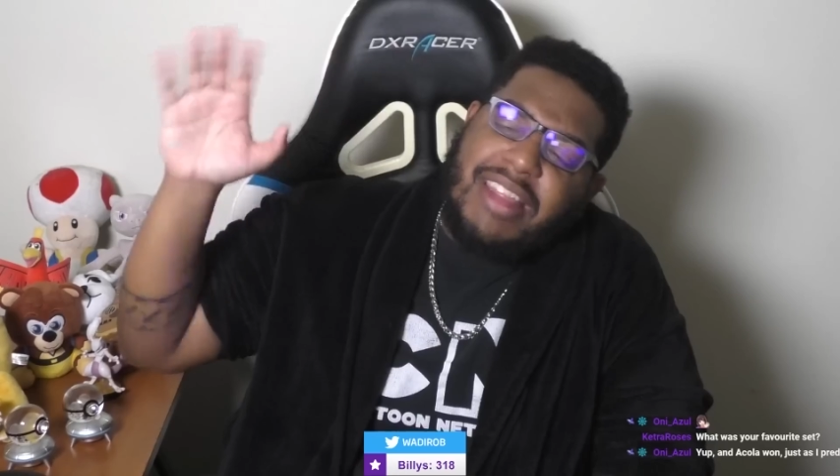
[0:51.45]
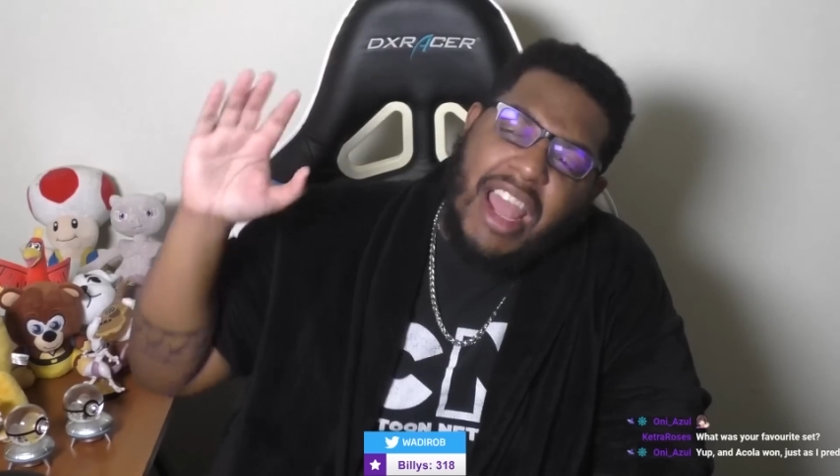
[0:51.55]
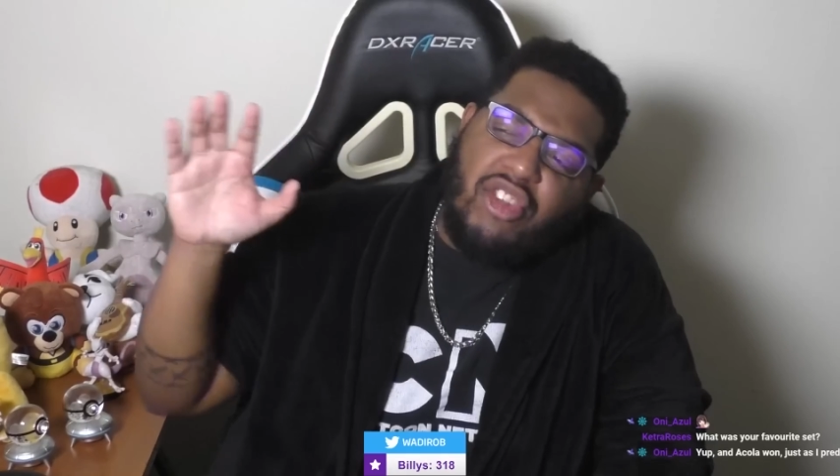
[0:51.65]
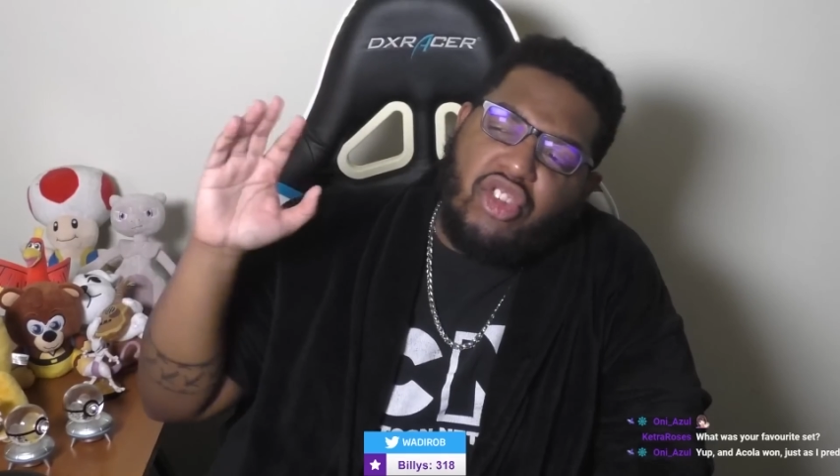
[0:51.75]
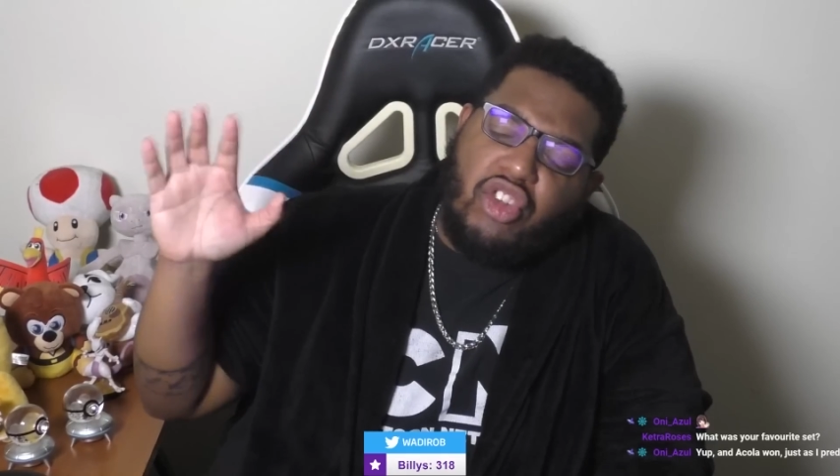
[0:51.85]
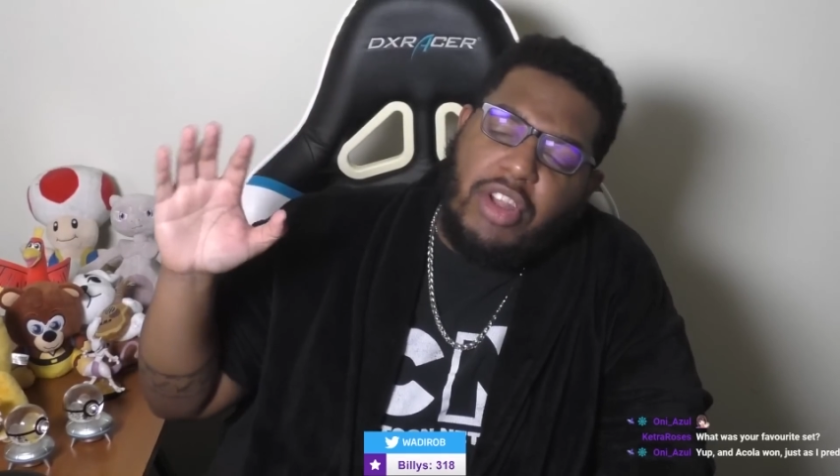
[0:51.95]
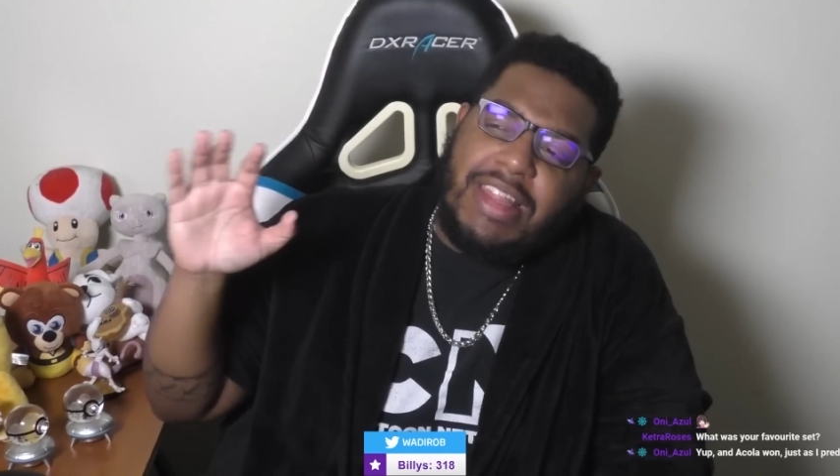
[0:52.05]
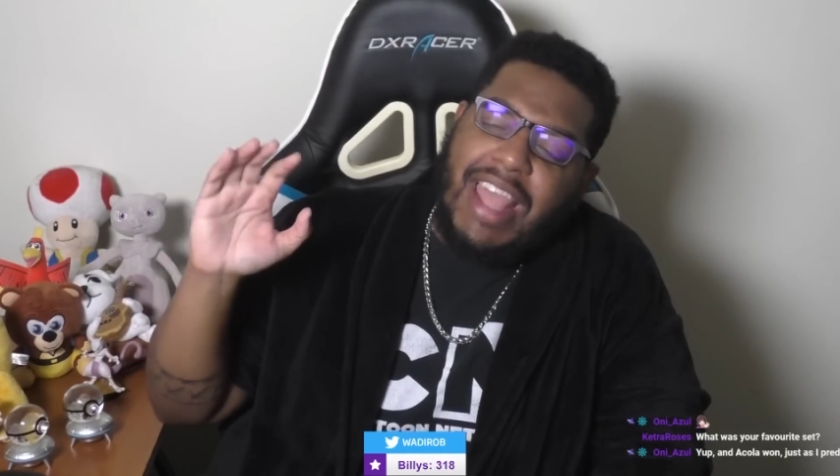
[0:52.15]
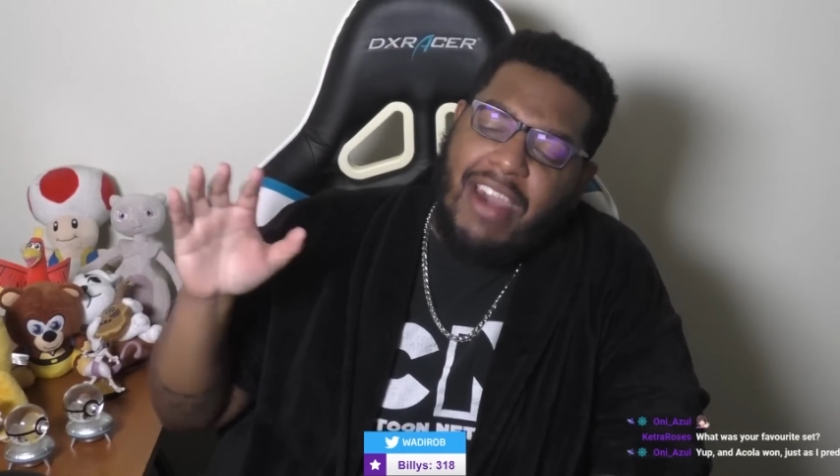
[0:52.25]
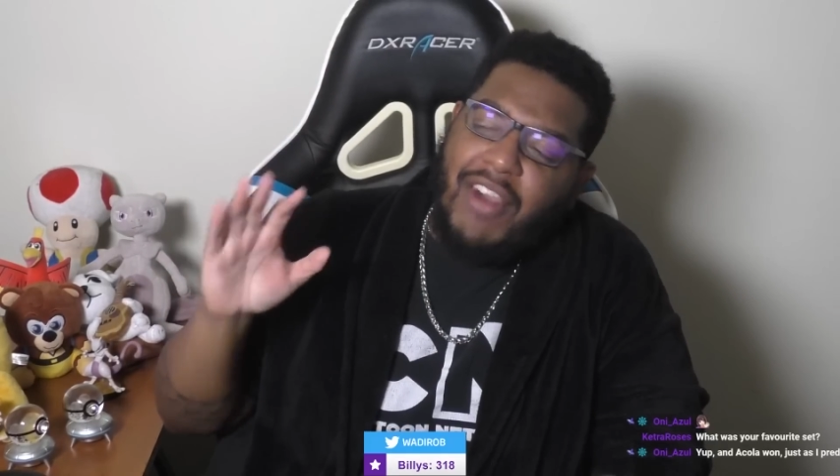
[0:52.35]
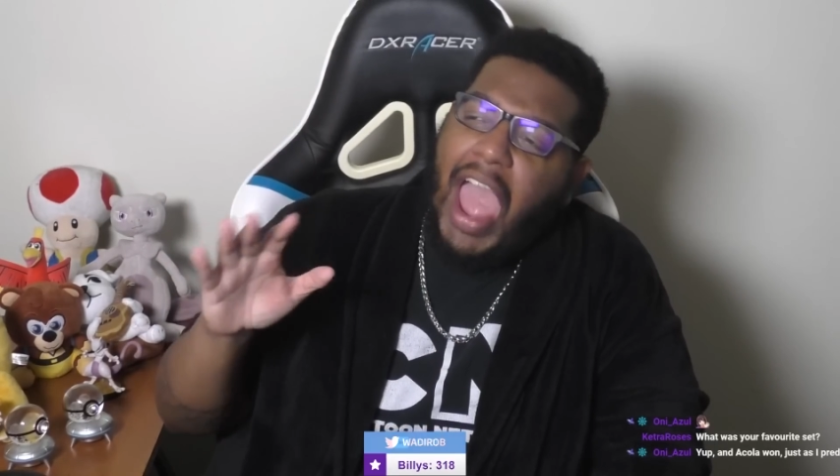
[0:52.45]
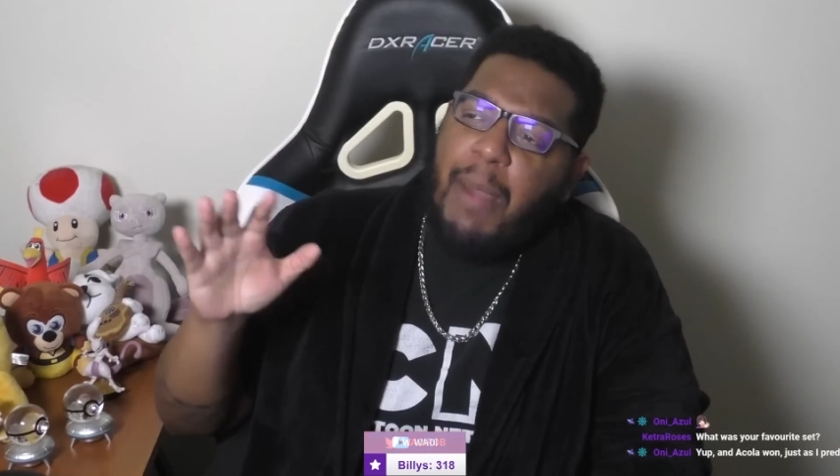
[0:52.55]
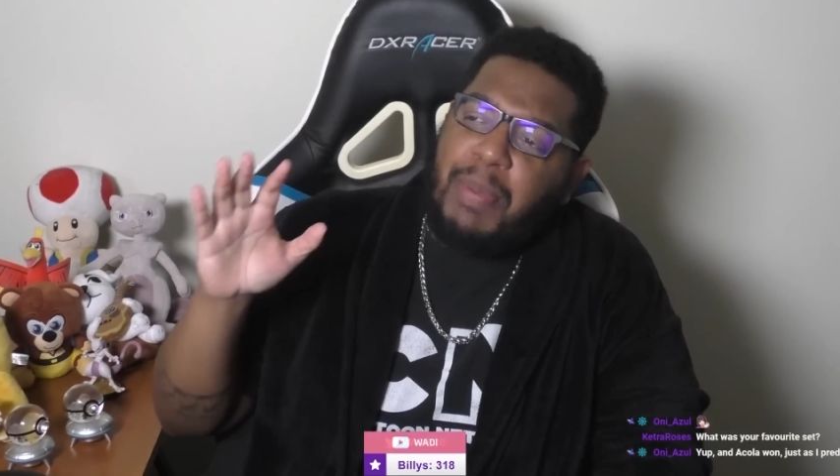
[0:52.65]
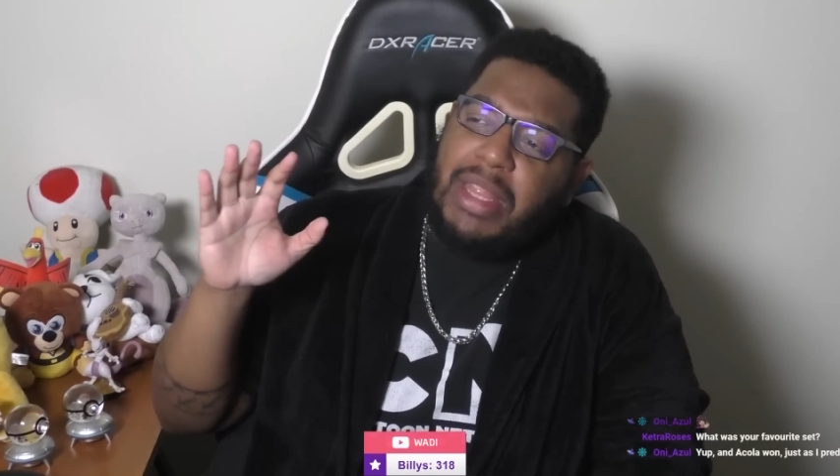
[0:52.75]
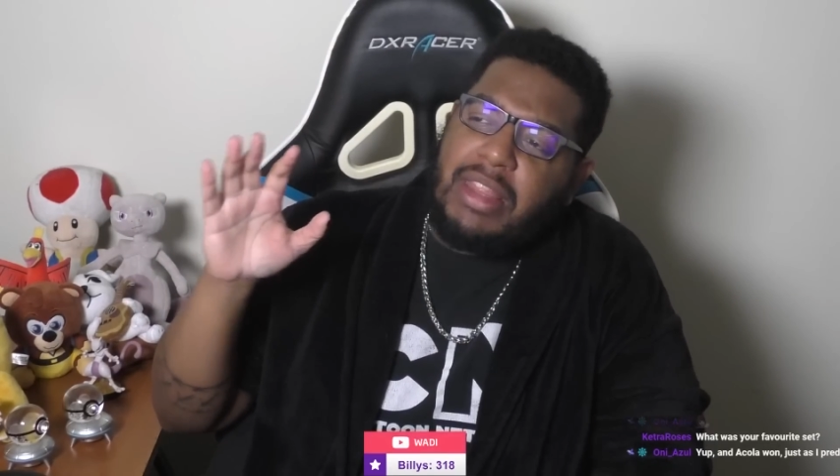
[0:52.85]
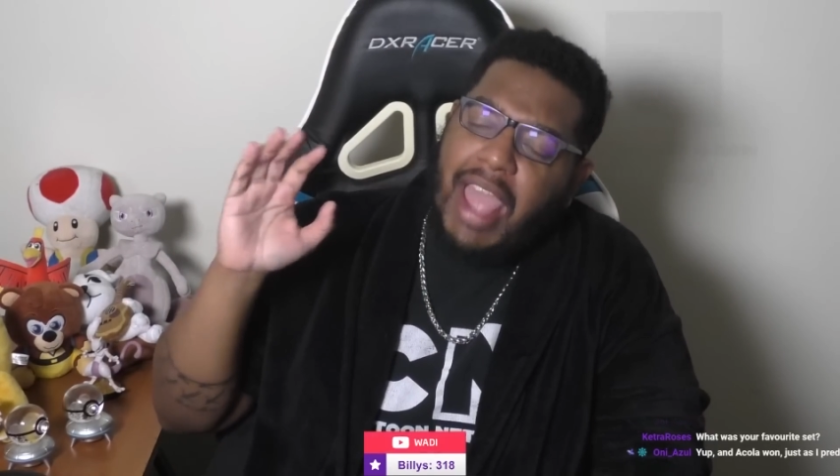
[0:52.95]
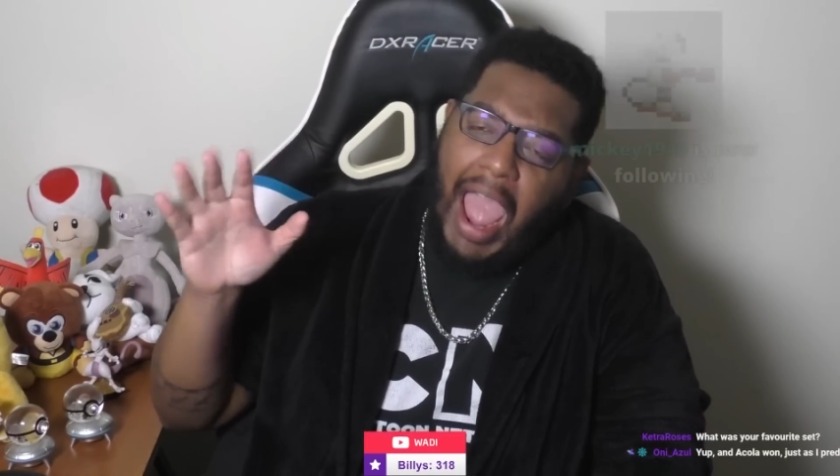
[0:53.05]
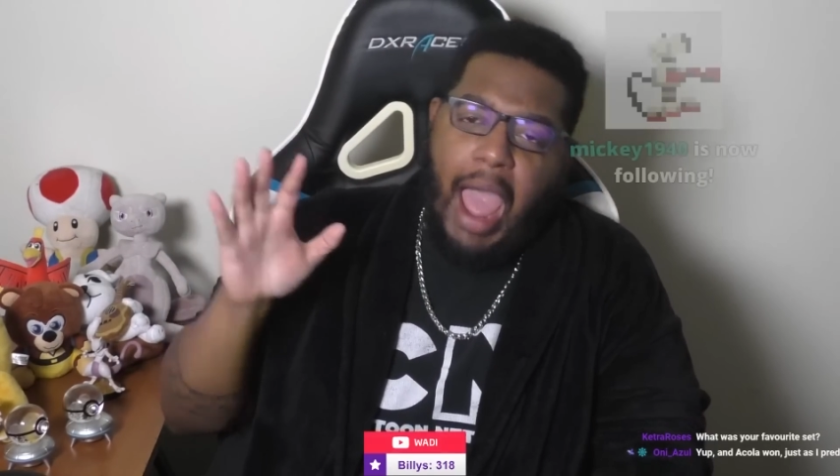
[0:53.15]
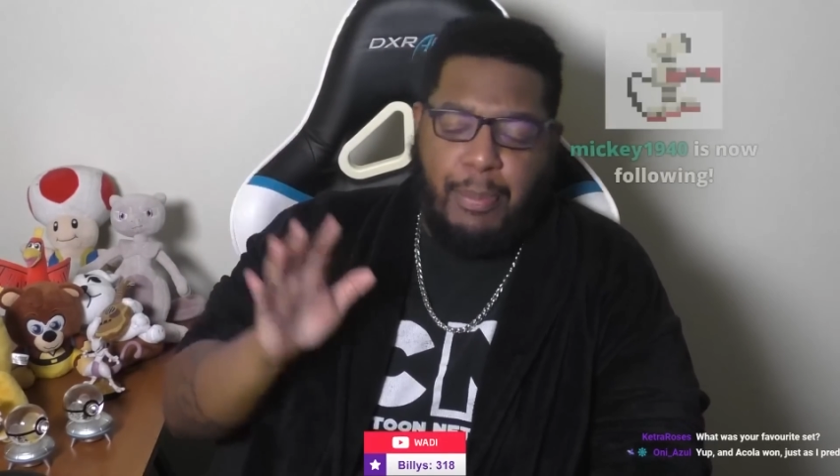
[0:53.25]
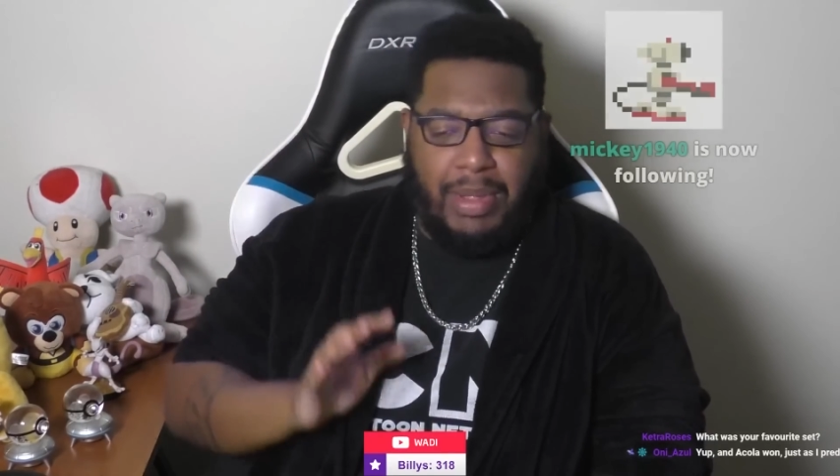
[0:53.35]
that shouldn't have happened
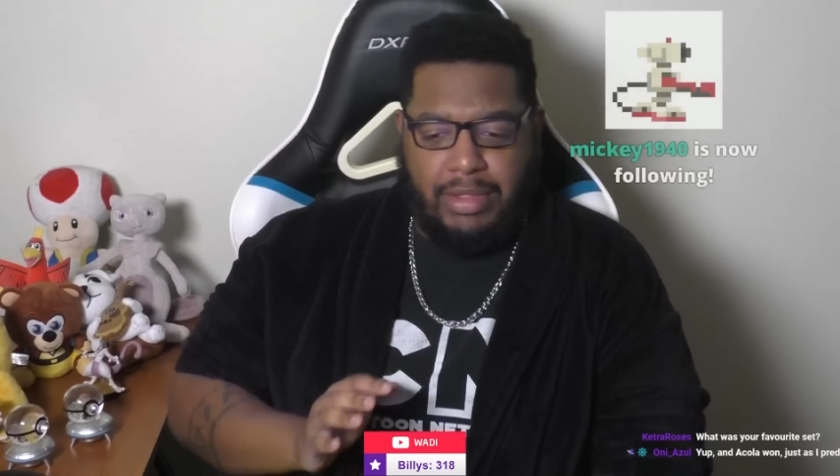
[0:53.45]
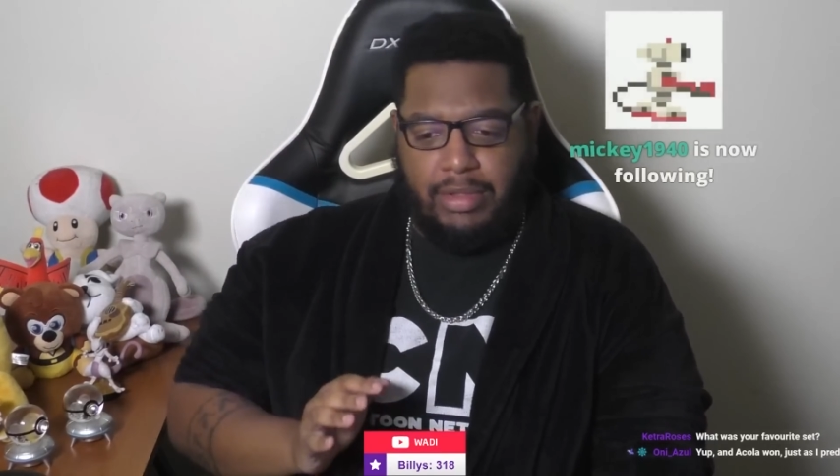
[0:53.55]
happened.